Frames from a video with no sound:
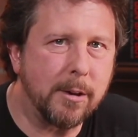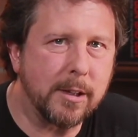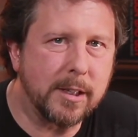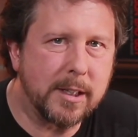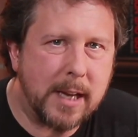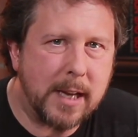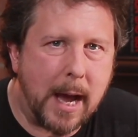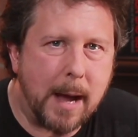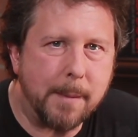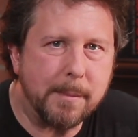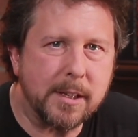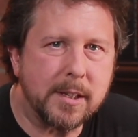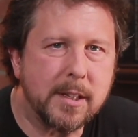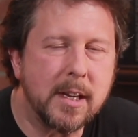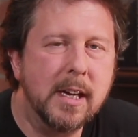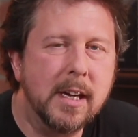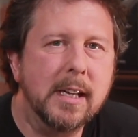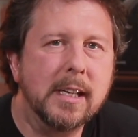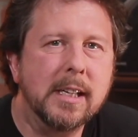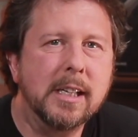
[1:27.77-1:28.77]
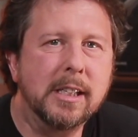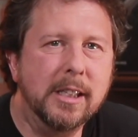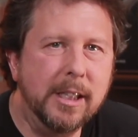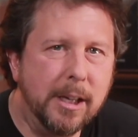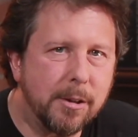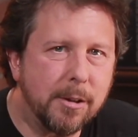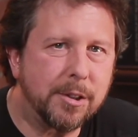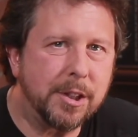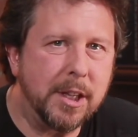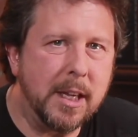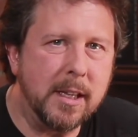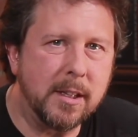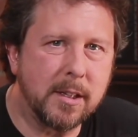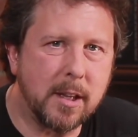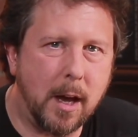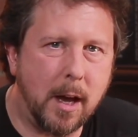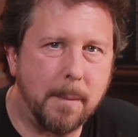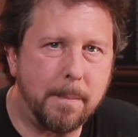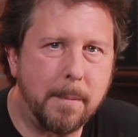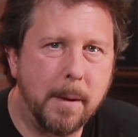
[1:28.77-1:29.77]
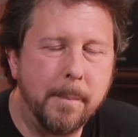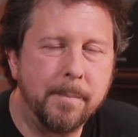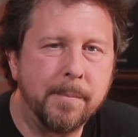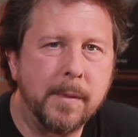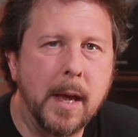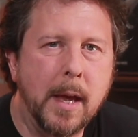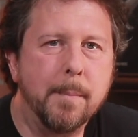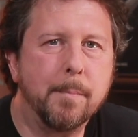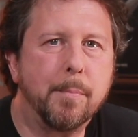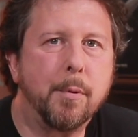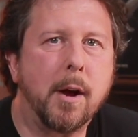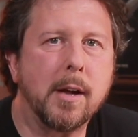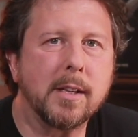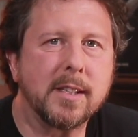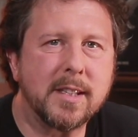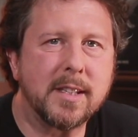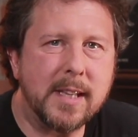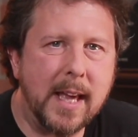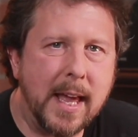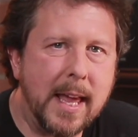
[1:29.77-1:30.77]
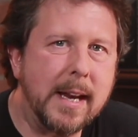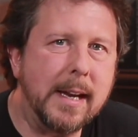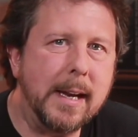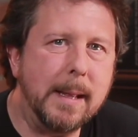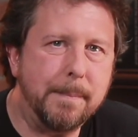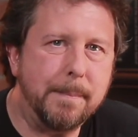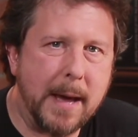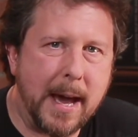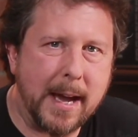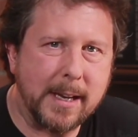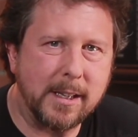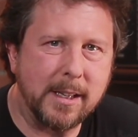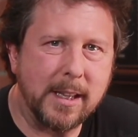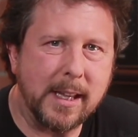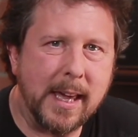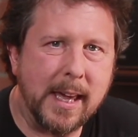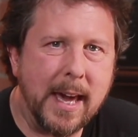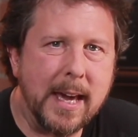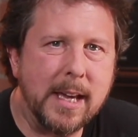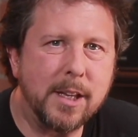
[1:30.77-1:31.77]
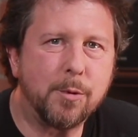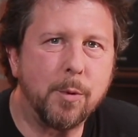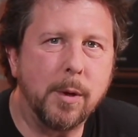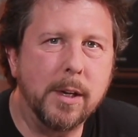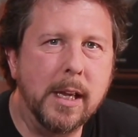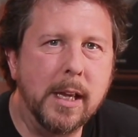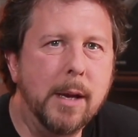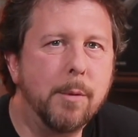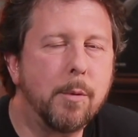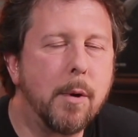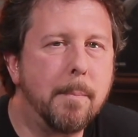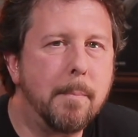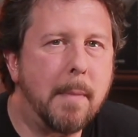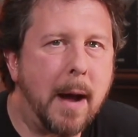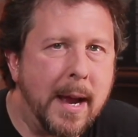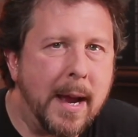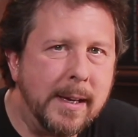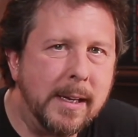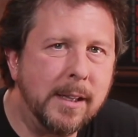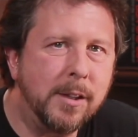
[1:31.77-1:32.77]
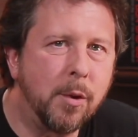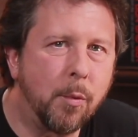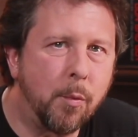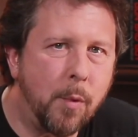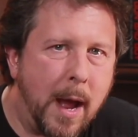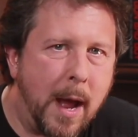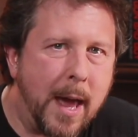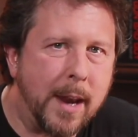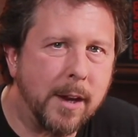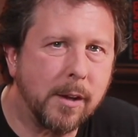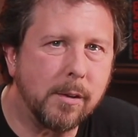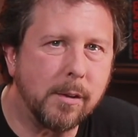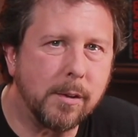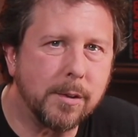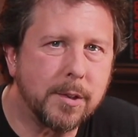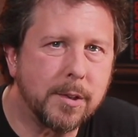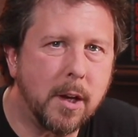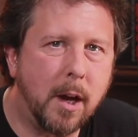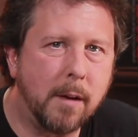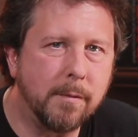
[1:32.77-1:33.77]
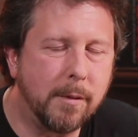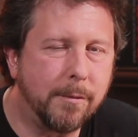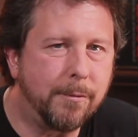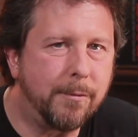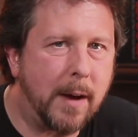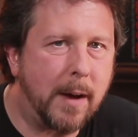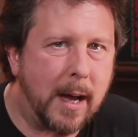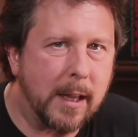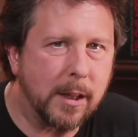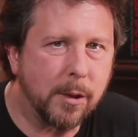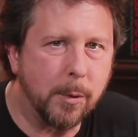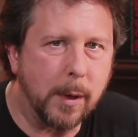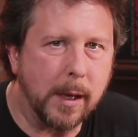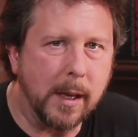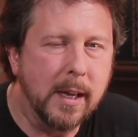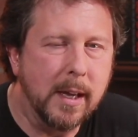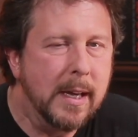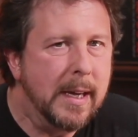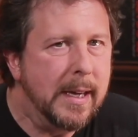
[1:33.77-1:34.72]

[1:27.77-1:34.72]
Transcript: Thomas cleared things up and brought sanity back to the case when he reminded the radicals of the following.